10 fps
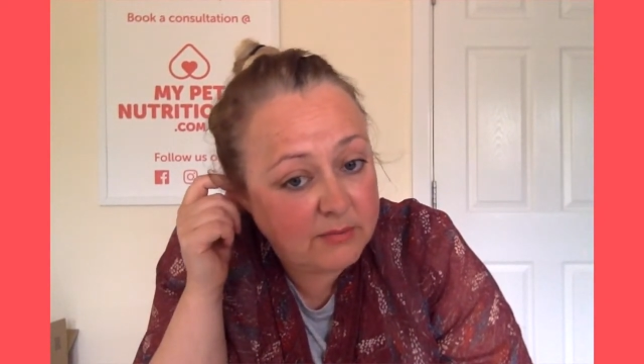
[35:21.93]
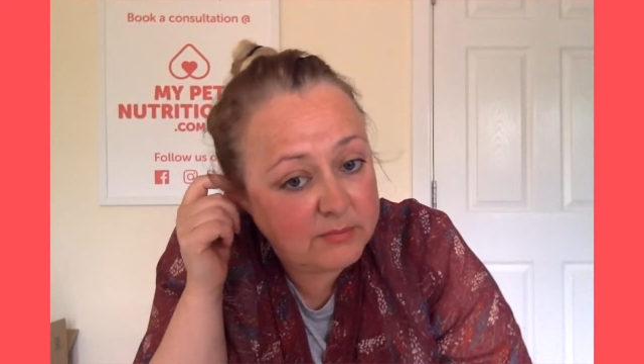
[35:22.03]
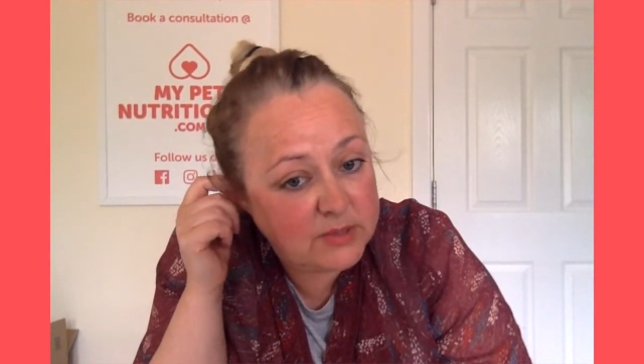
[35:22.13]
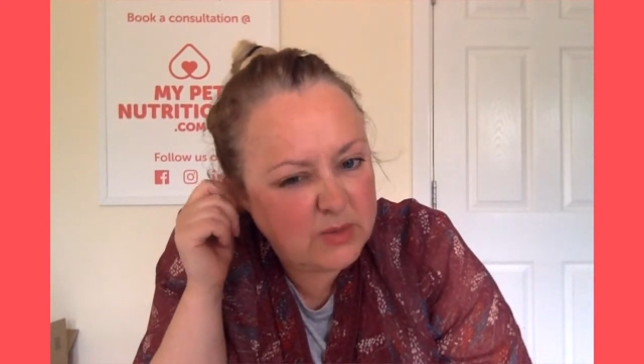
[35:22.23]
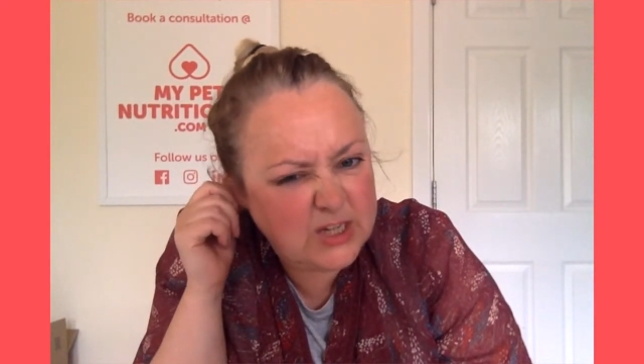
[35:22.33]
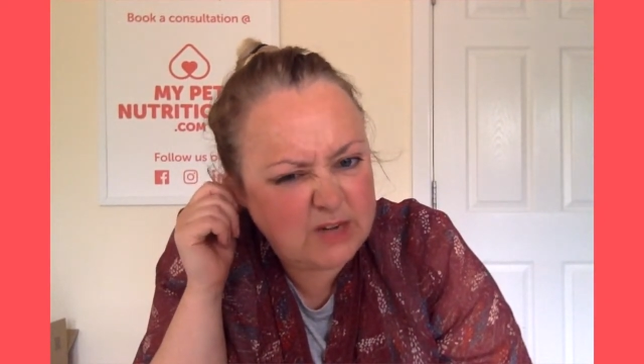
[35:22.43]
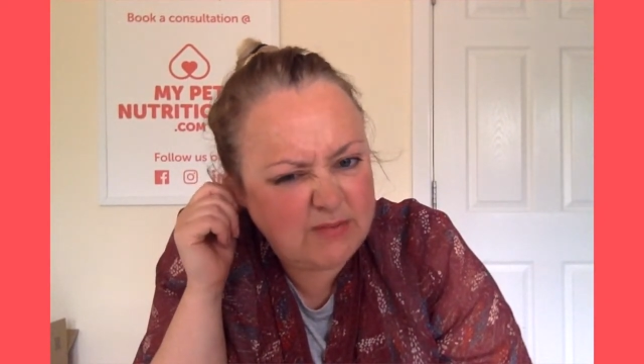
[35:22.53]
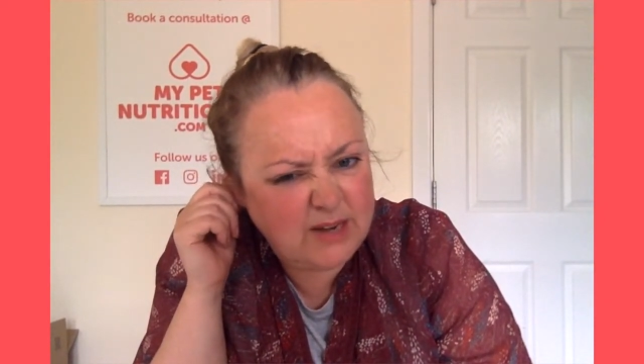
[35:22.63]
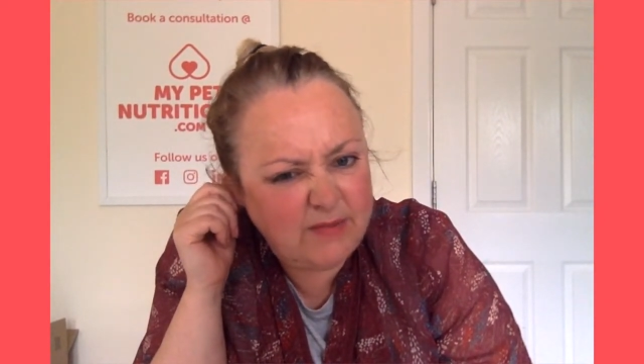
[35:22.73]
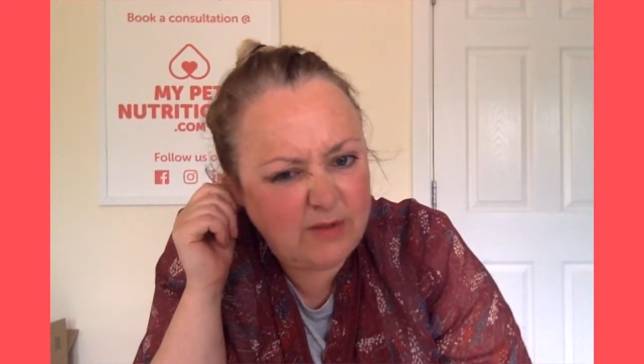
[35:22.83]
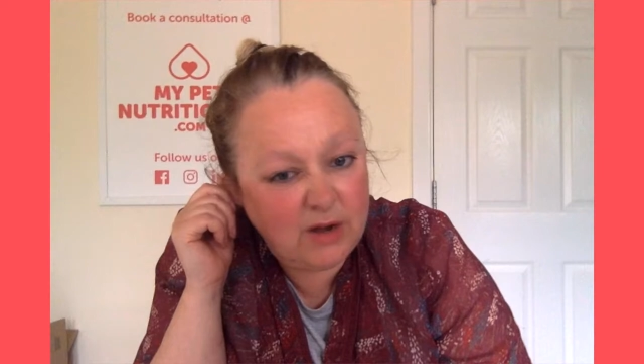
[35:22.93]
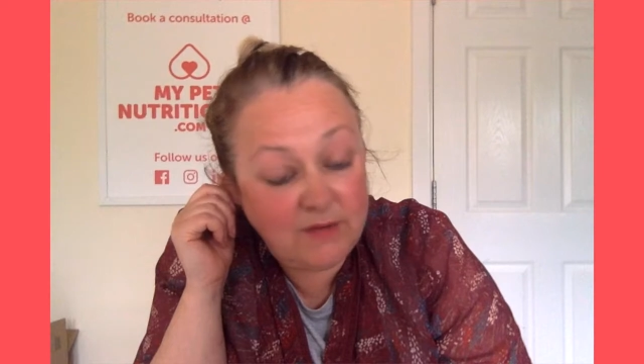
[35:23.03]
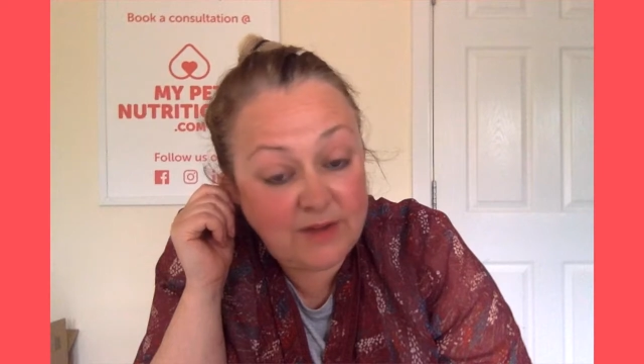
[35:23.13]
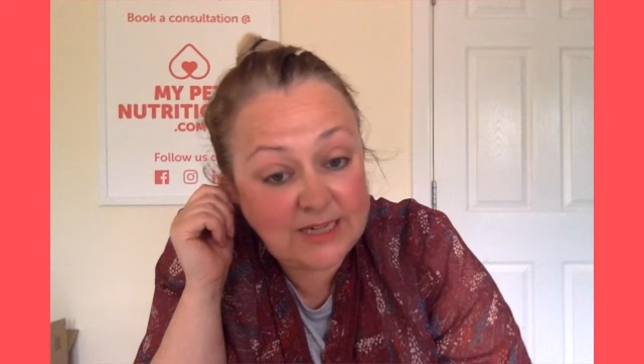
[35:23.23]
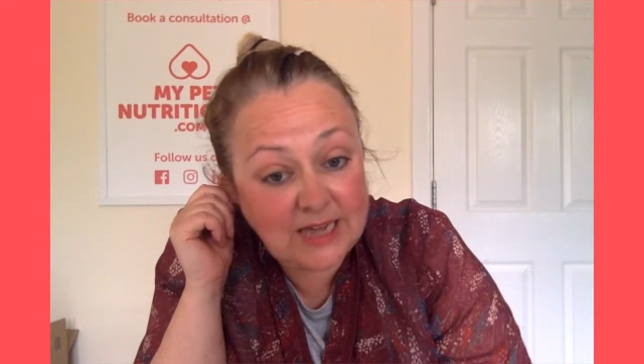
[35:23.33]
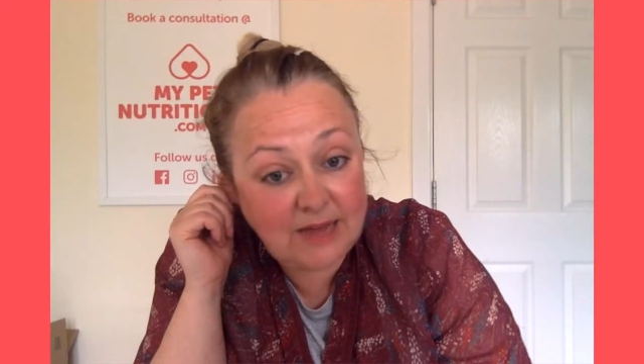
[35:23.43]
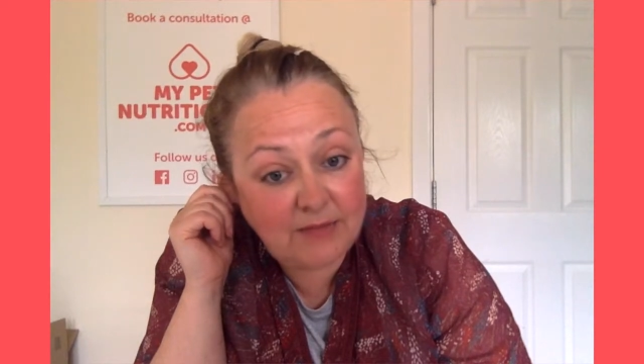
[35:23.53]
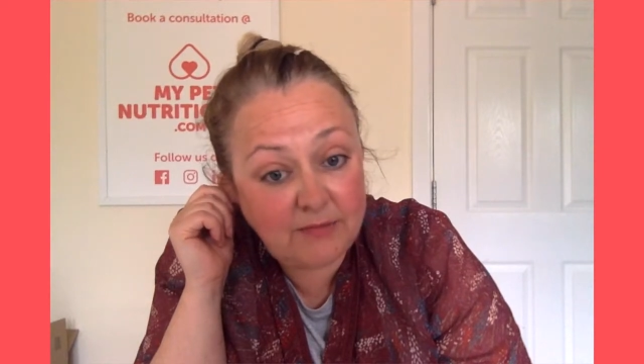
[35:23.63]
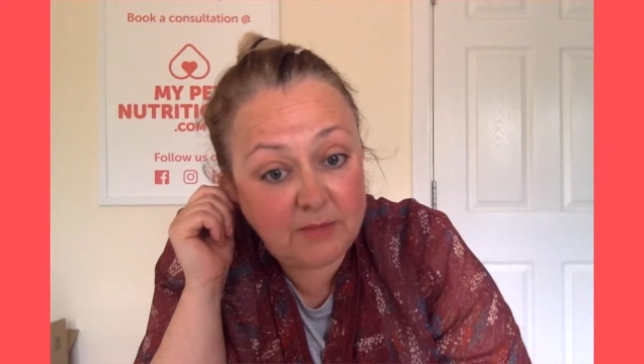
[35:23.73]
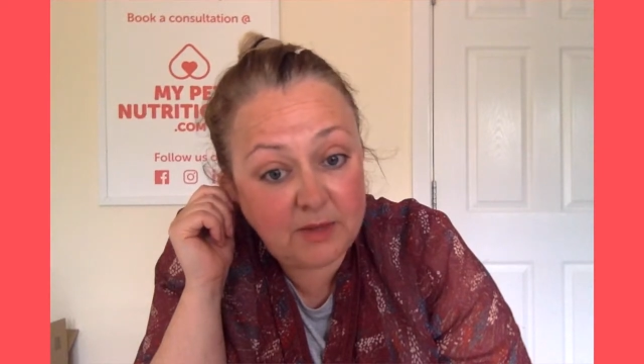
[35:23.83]
So we generally follow VEDIAF,
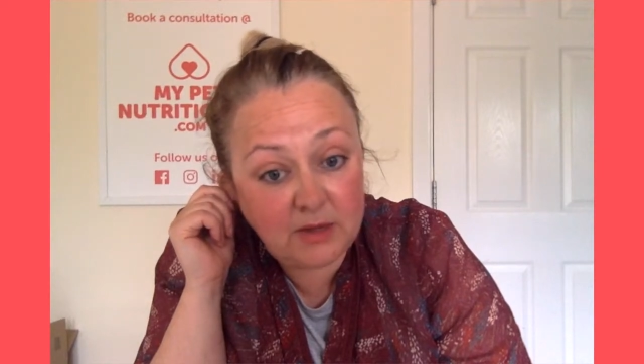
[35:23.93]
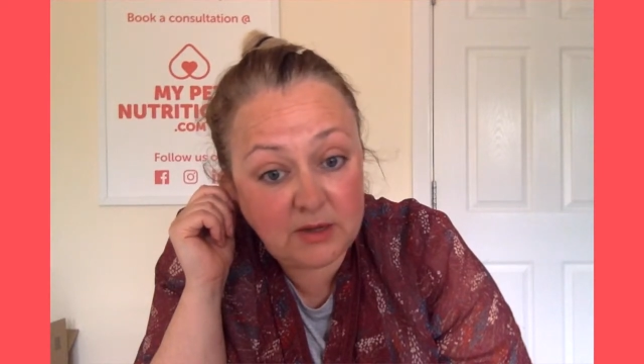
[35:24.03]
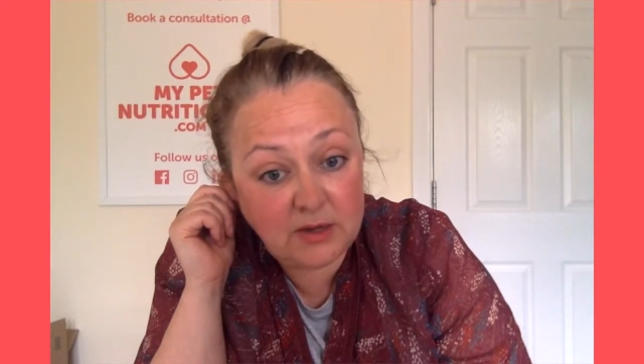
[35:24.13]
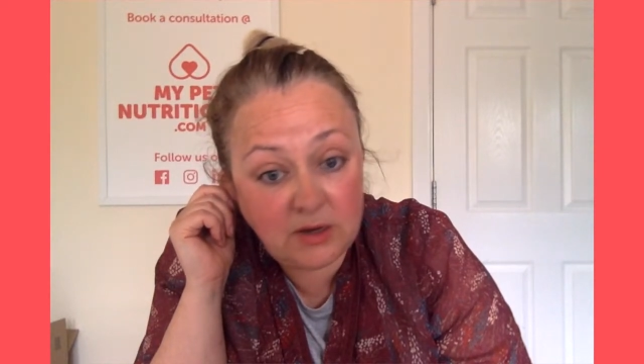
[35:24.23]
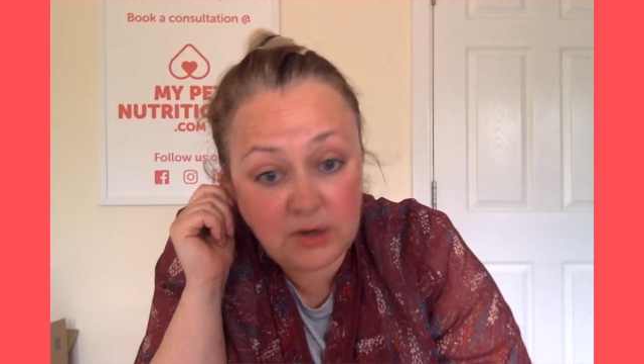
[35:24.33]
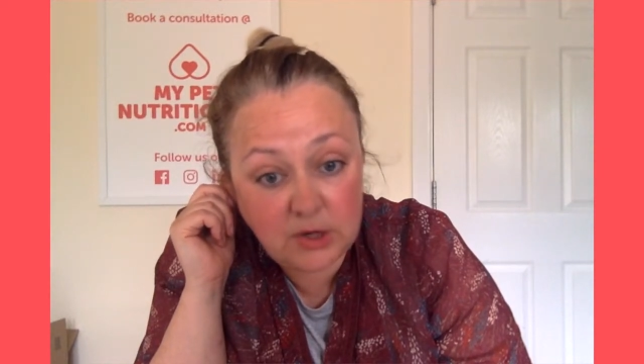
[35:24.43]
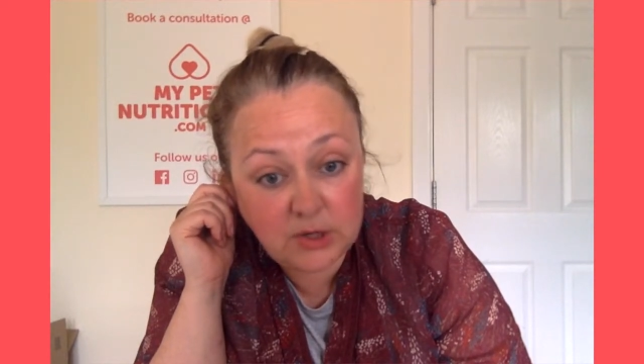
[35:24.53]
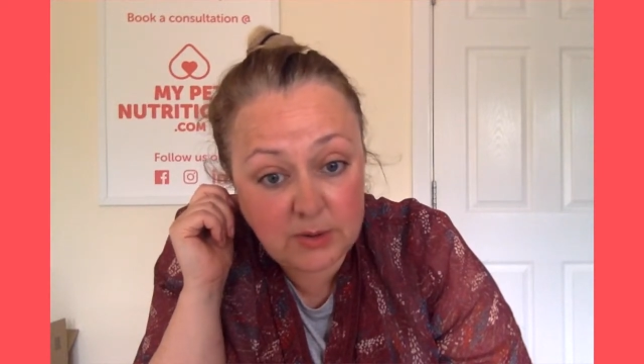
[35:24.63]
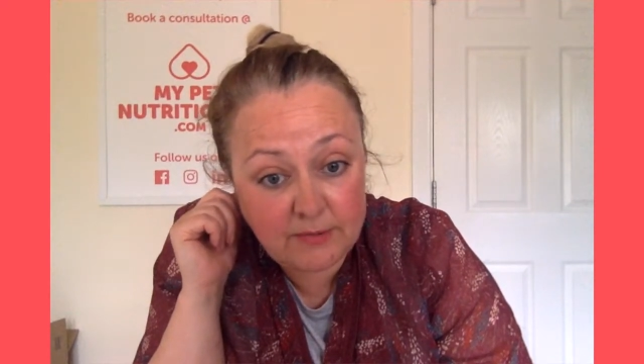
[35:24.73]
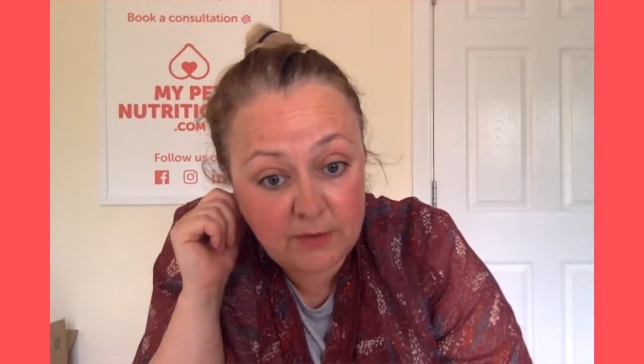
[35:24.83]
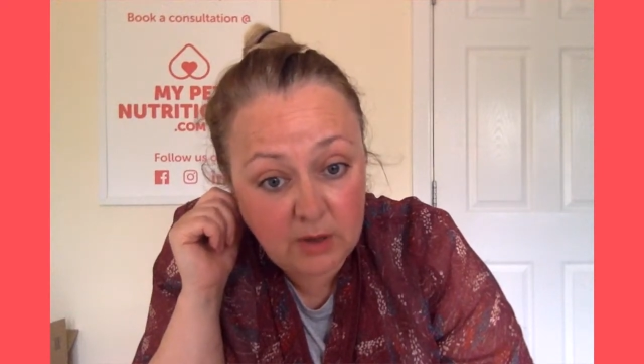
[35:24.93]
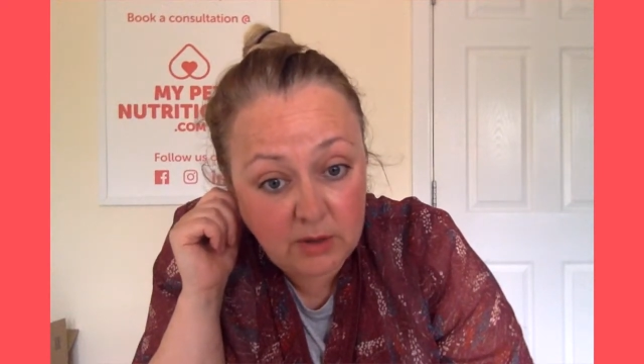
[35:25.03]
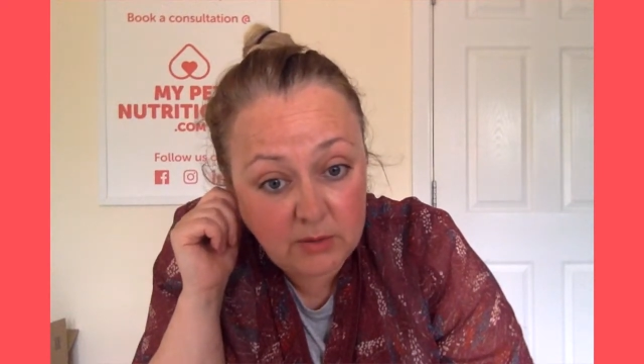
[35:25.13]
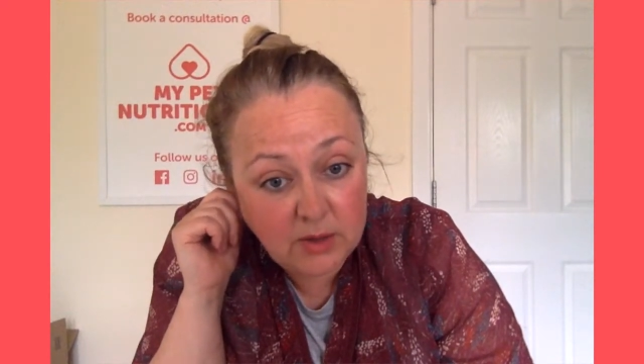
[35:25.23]
but you know, you could do AFCO